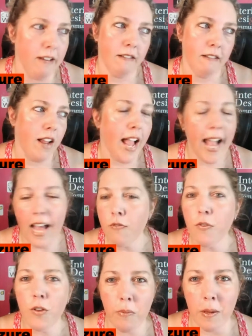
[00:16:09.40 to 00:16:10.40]

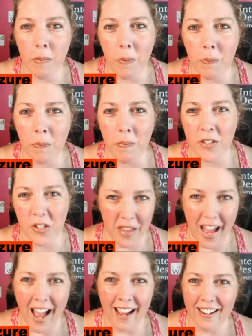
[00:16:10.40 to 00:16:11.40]
handful of people do
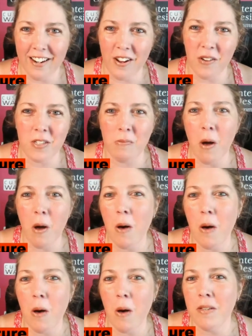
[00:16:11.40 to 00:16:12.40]
that. Small
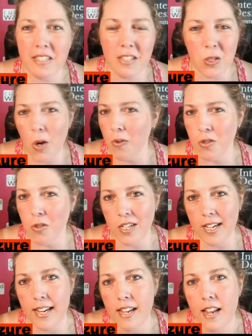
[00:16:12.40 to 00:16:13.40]
businesses don't
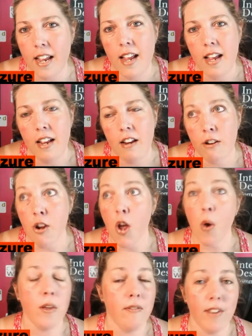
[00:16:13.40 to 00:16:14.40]
usually
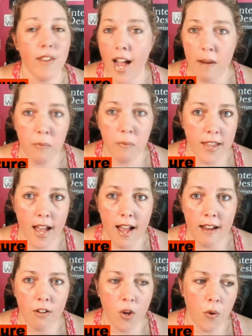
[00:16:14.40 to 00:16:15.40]
know even how to put
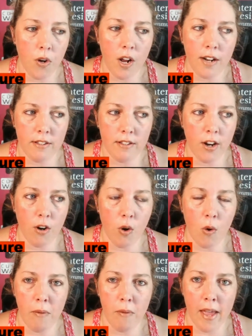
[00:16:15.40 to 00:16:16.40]
that code onto their
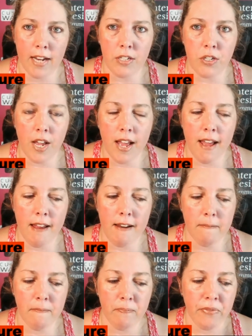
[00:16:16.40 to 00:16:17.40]
homepage,
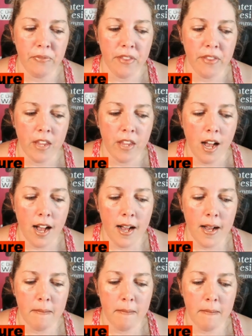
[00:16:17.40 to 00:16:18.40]
and
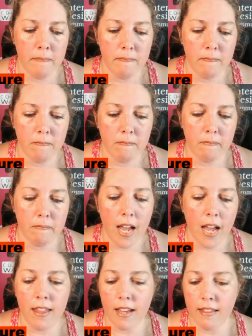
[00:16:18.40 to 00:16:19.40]
I
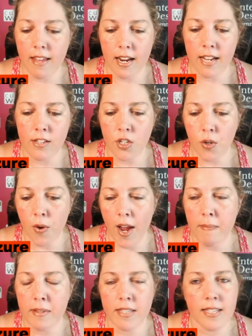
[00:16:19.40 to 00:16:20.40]
think that
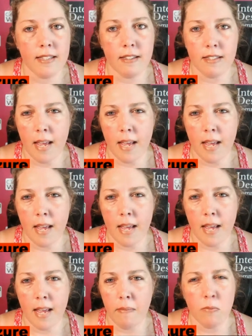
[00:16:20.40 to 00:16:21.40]
Instagram is the same thing. It's
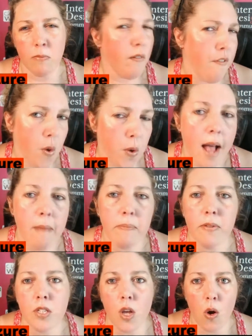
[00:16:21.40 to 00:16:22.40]
more of a phone app,
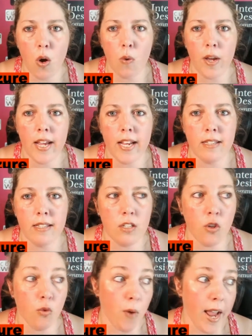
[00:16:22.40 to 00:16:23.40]
so it's
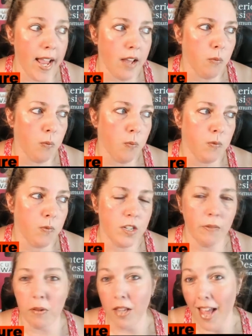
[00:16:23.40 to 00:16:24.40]
great to
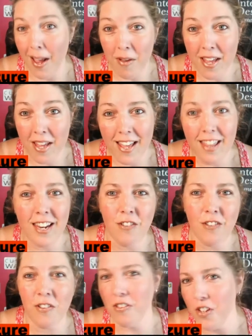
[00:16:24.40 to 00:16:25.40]
play with, and
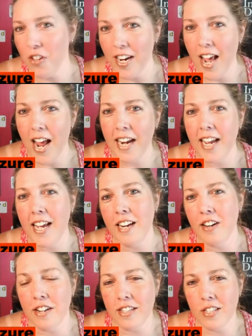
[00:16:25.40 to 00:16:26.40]
you're looking at it,
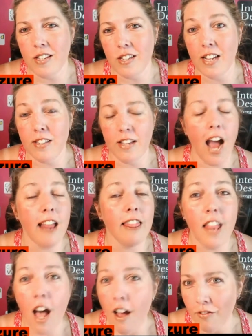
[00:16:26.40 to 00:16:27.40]
and it's I
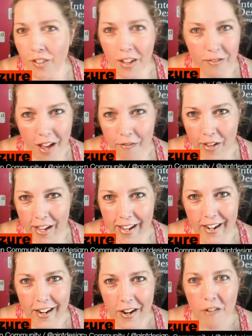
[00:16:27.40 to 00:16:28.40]
love it
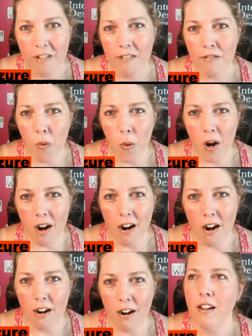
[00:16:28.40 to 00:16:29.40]

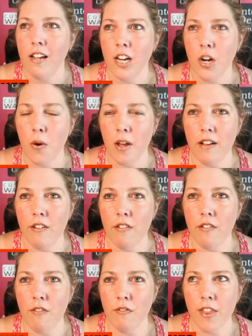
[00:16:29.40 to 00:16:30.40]
for
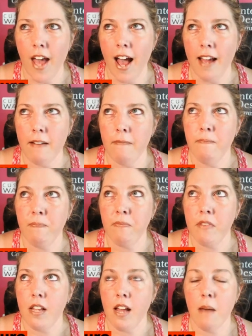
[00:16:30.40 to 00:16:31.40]
for that
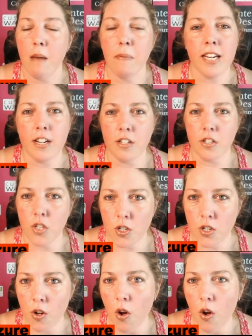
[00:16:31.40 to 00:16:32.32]
ability to search